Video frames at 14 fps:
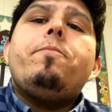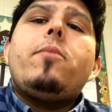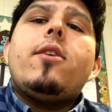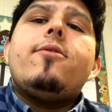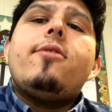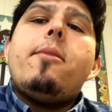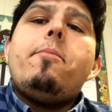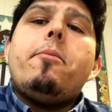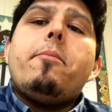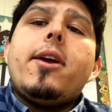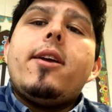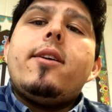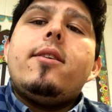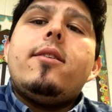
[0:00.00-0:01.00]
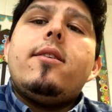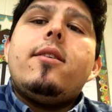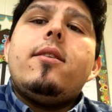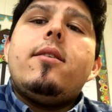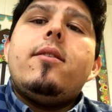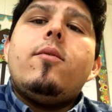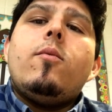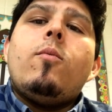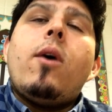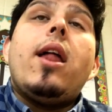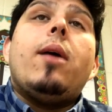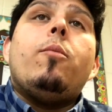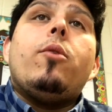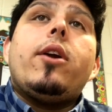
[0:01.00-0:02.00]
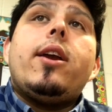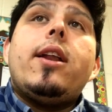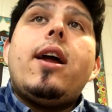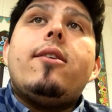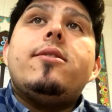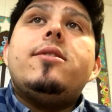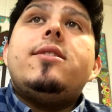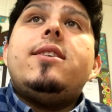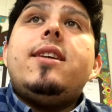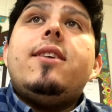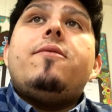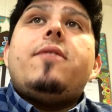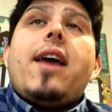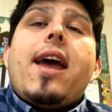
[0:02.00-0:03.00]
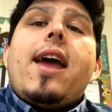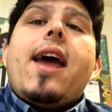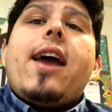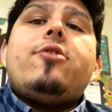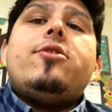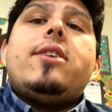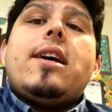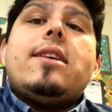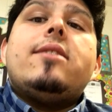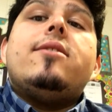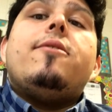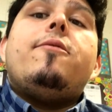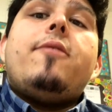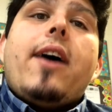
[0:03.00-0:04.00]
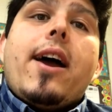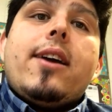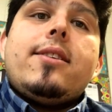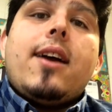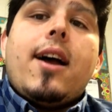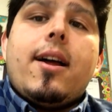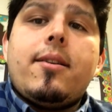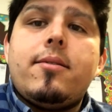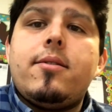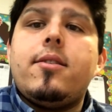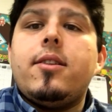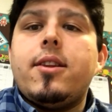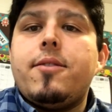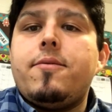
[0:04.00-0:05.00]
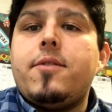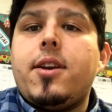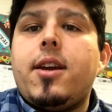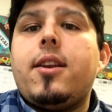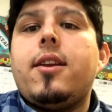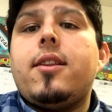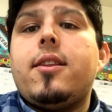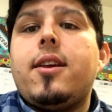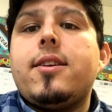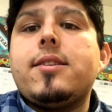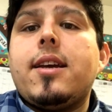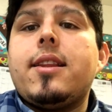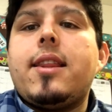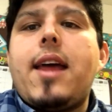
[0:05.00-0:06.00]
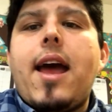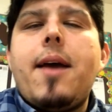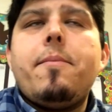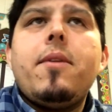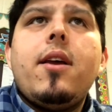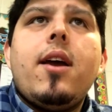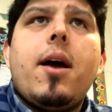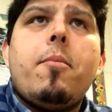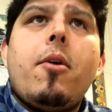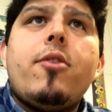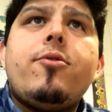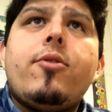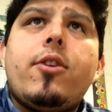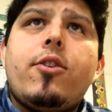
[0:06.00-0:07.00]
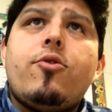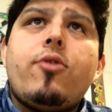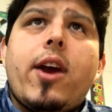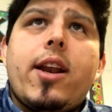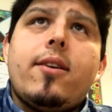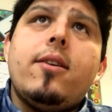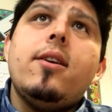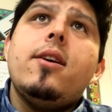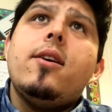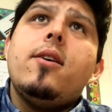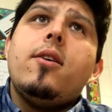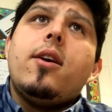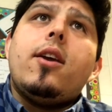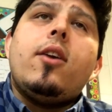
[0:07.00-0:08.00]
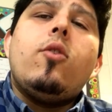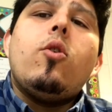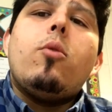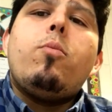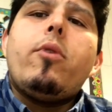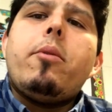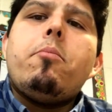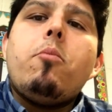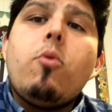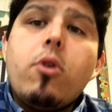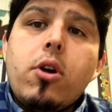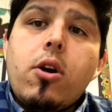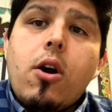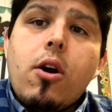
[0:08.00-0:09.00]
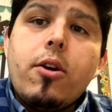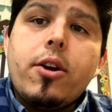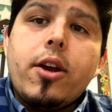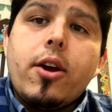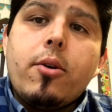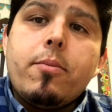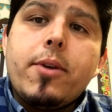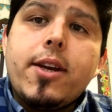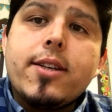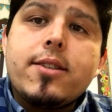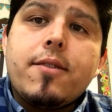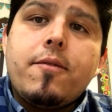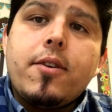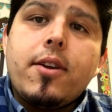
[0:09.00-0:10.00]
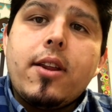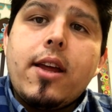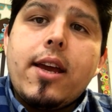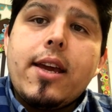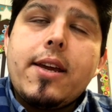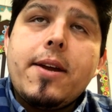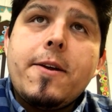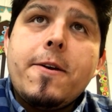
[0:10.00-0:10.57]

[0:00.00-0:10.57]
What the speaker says: supplement while I'm working out and see if that actually has an effect on the lifting and things like that. I'm also gonna try to incorporate more cardio, because I feel like